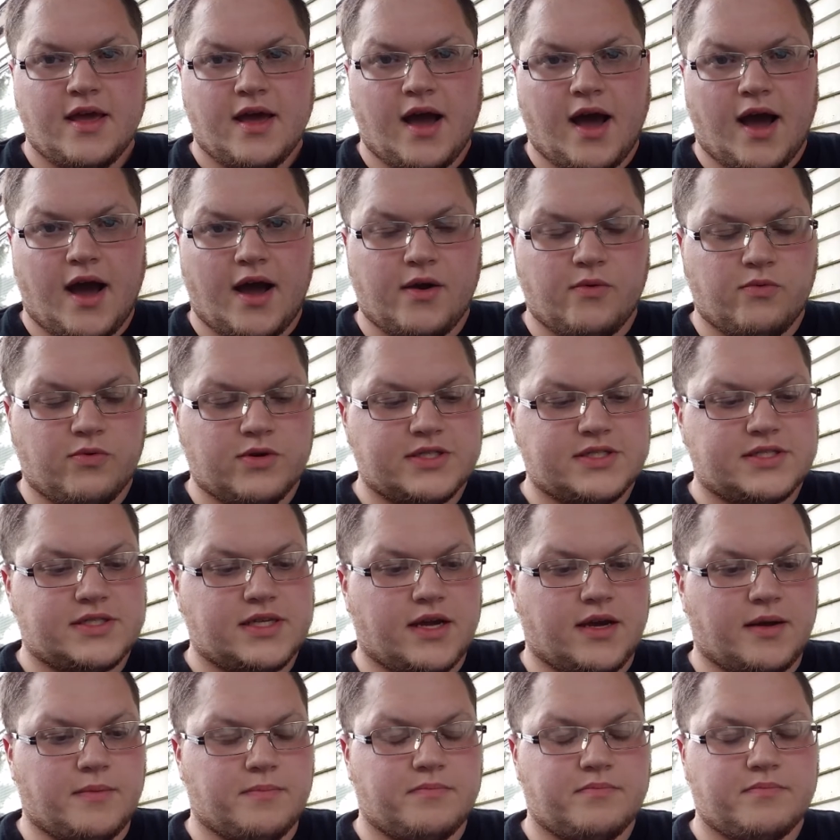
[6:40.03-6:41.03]
I was
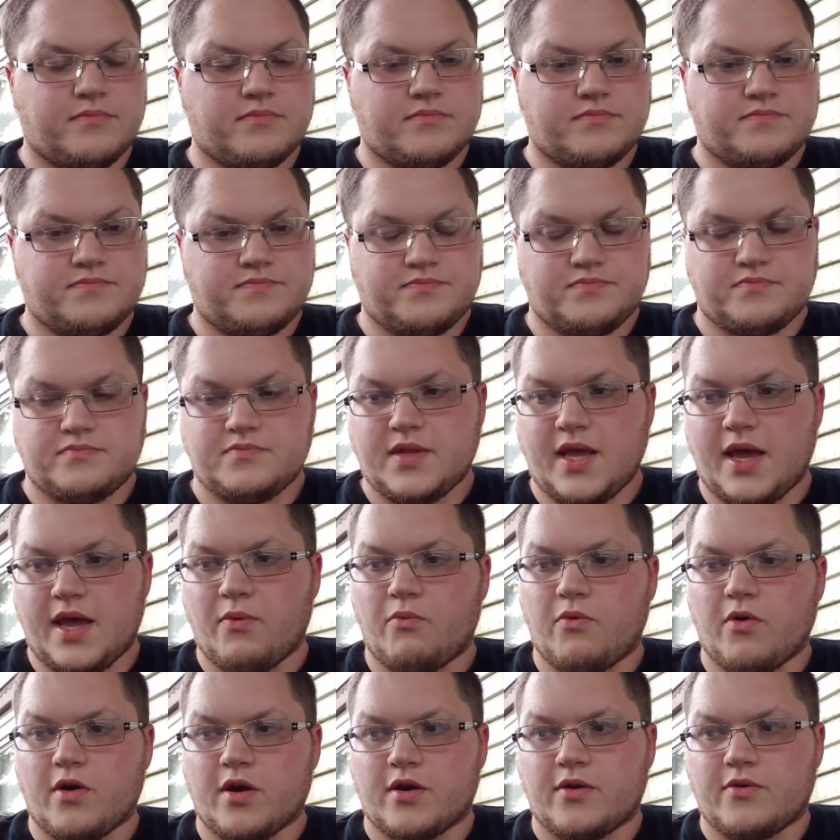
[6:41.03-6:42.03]
at
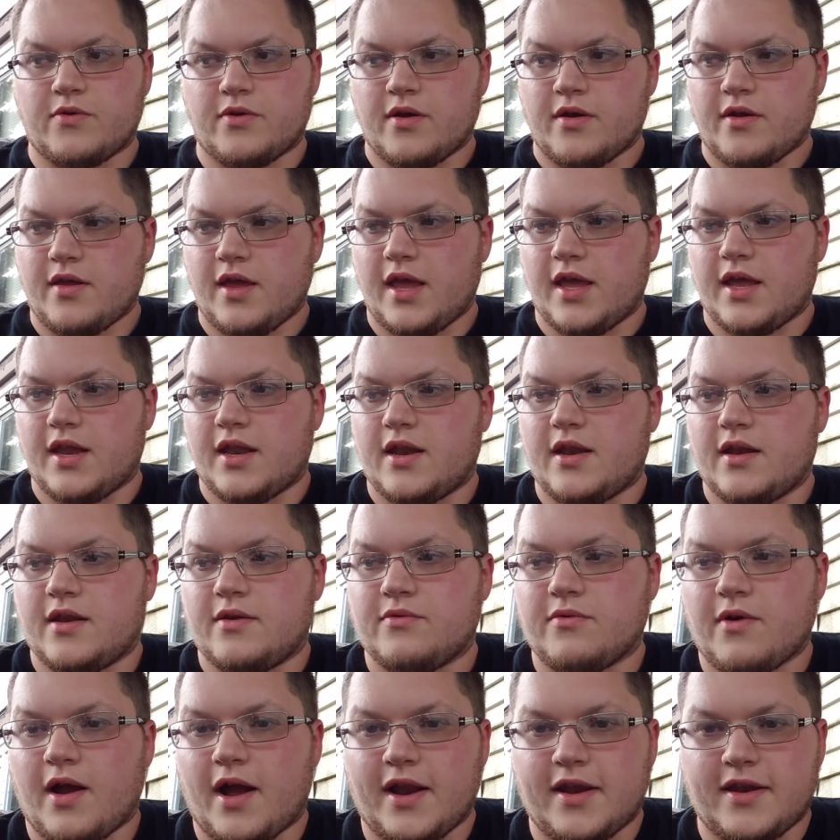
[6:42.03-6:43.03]
work and
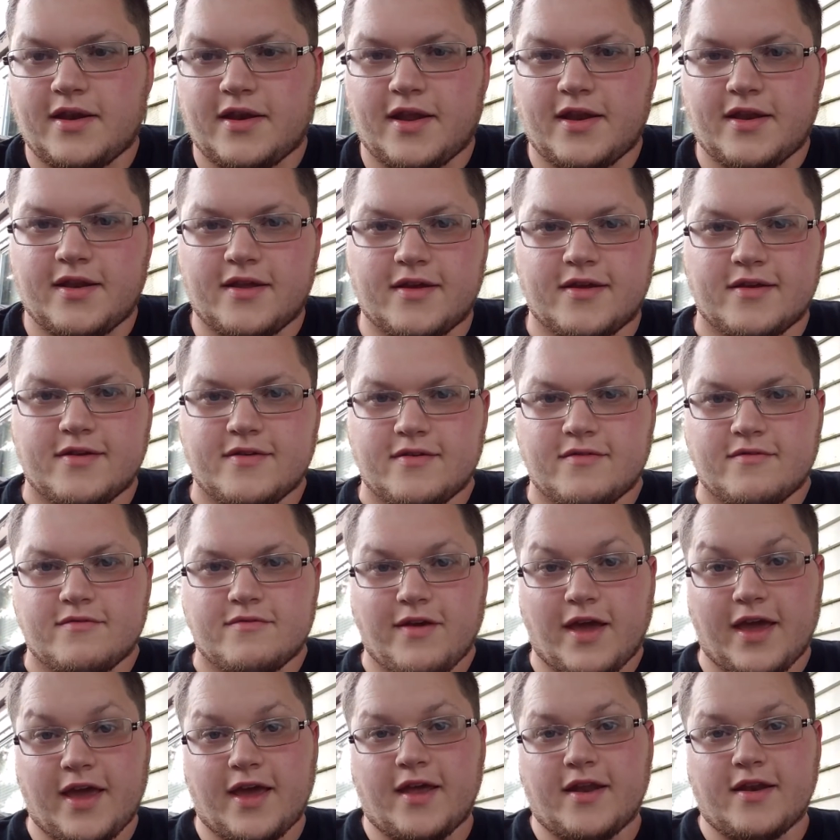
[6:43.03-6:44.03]
riding in the
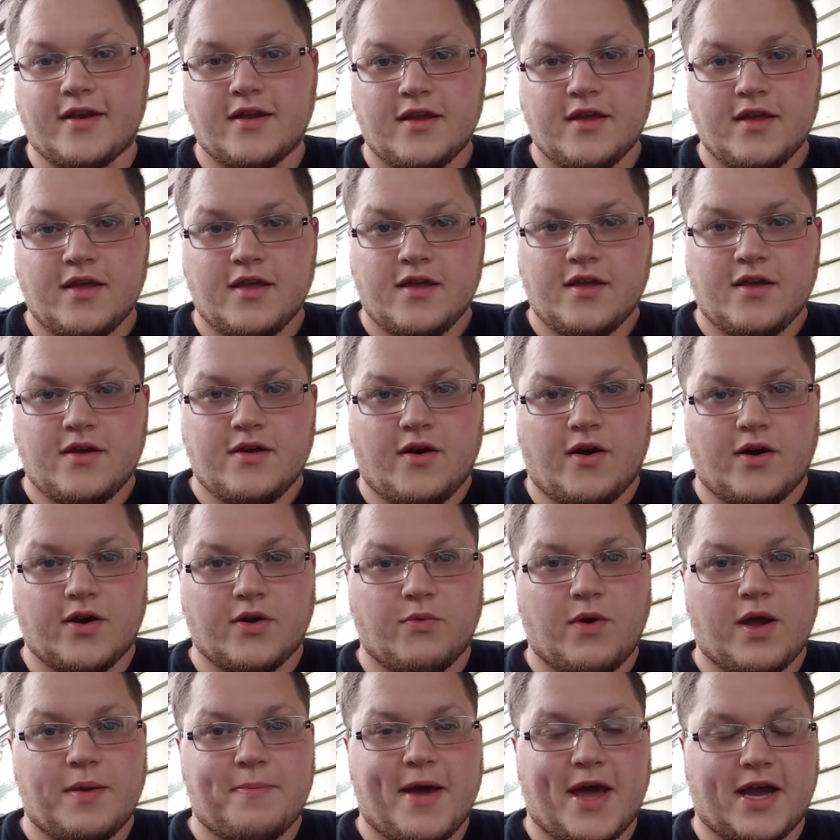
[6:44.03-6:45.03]
van on the
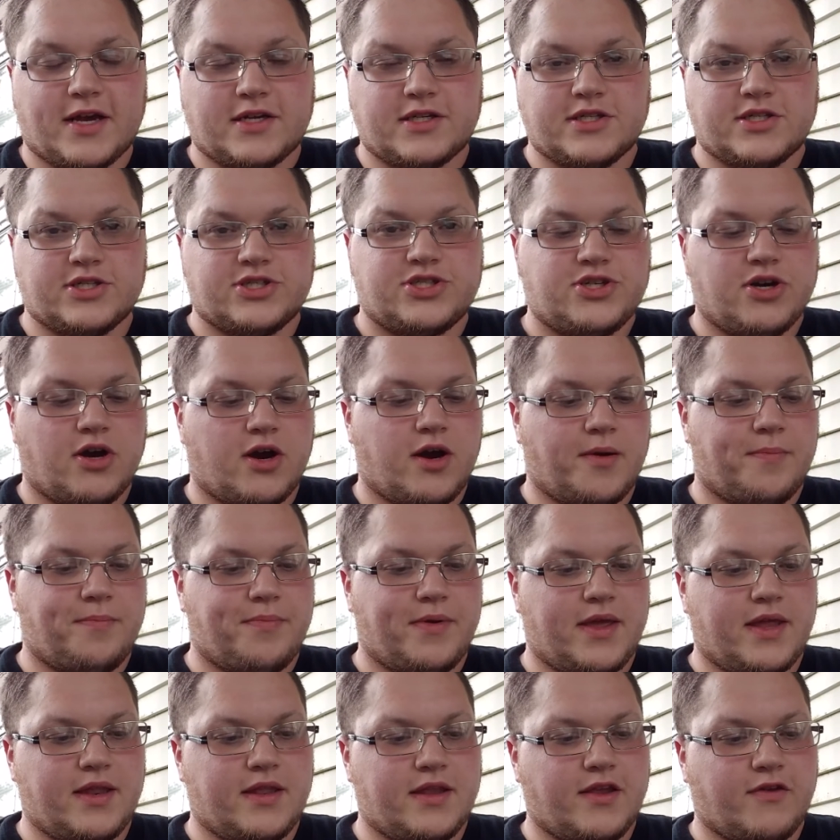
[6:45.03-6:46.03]
way back to the shop,
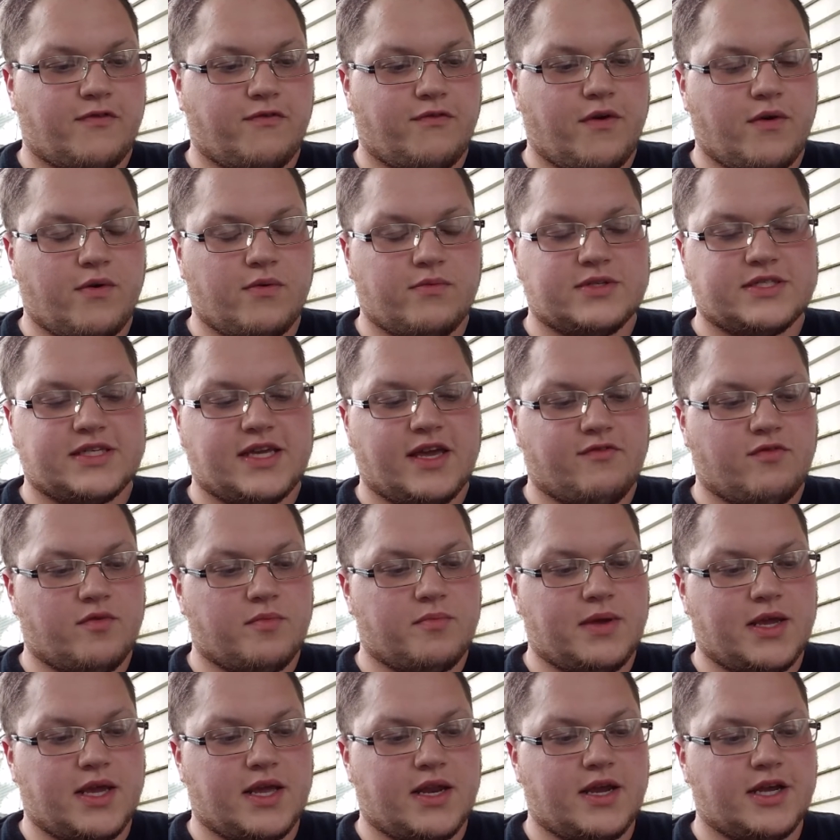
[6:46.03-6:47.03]
and this phone was giving
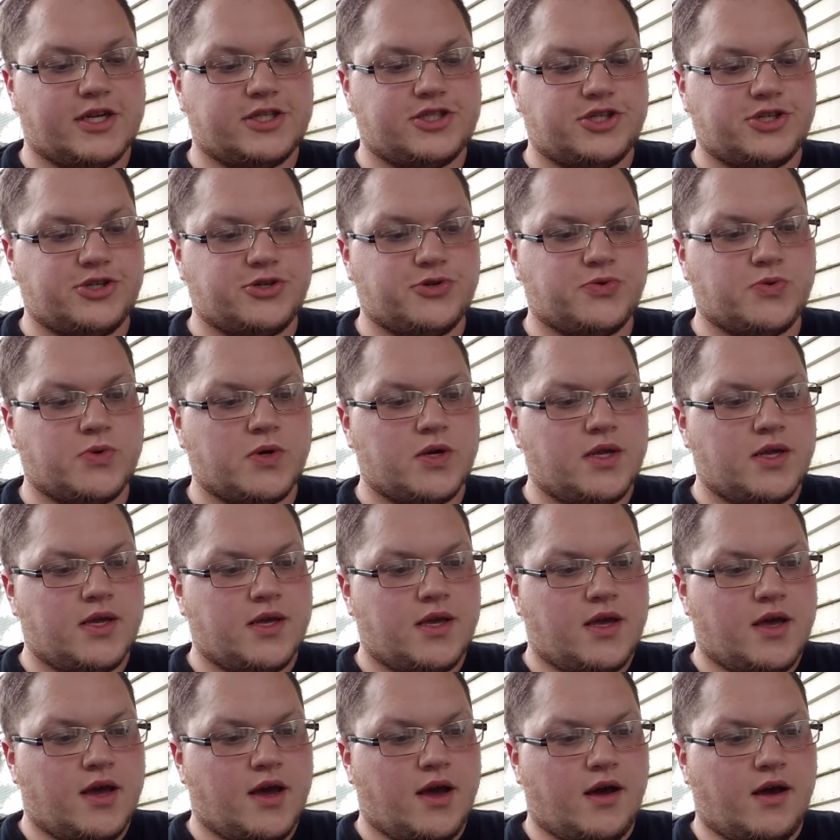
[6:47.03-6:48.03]
me an issue
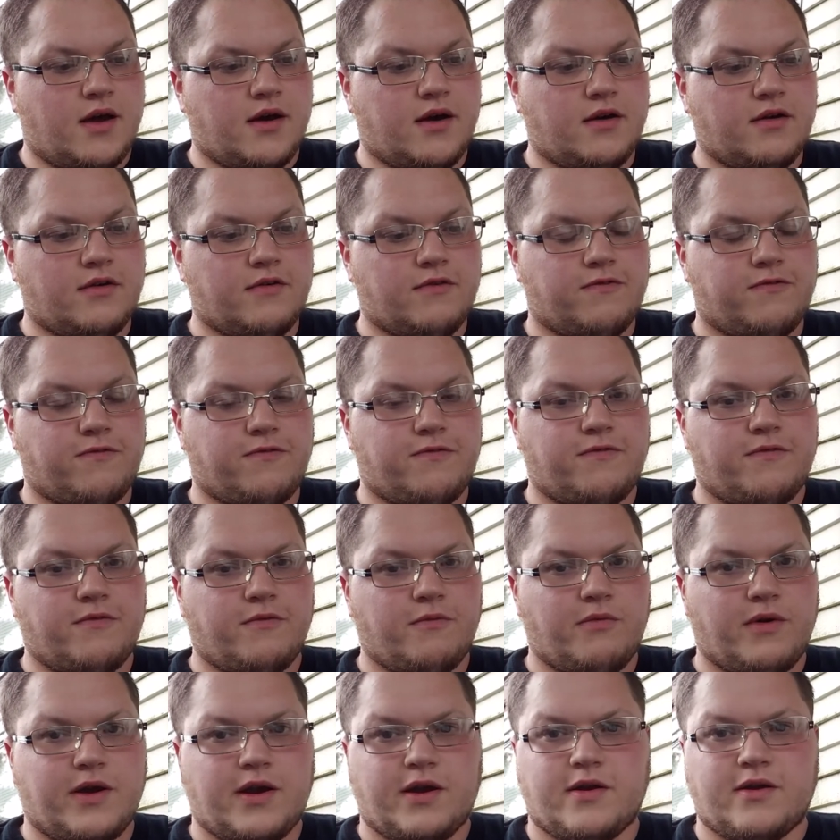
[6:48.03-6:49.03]
of
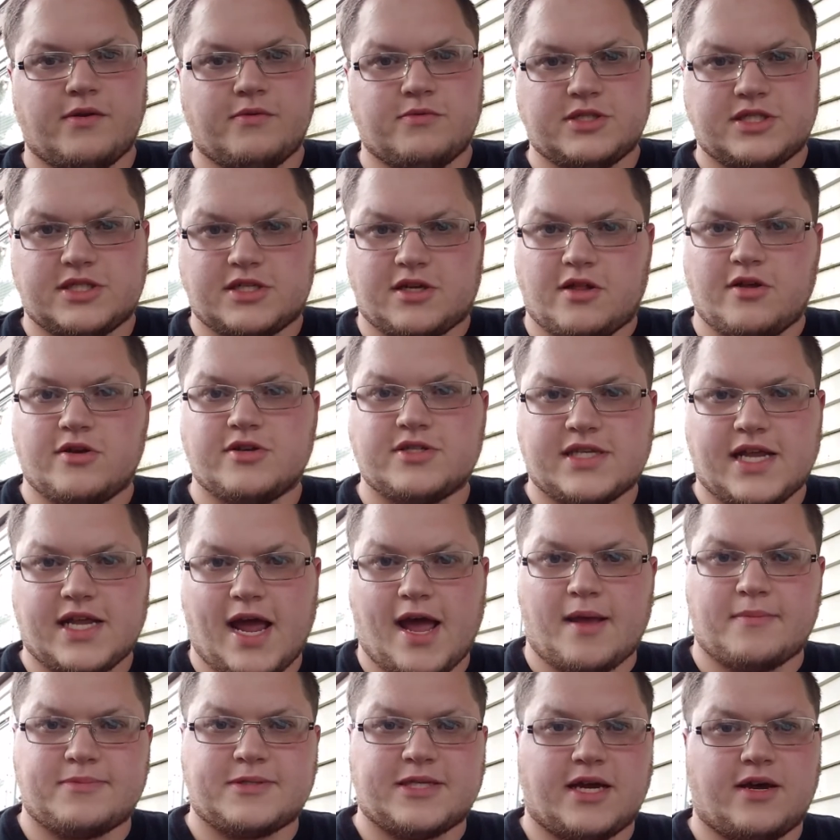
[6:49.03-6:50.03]
where it was closing
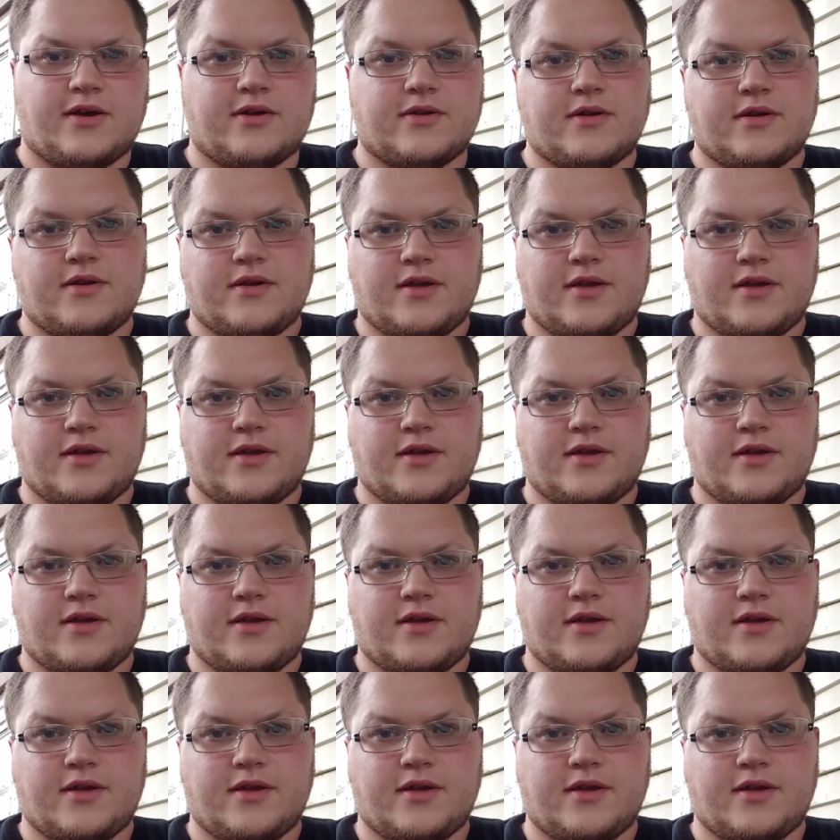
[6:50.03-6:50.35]
apps out.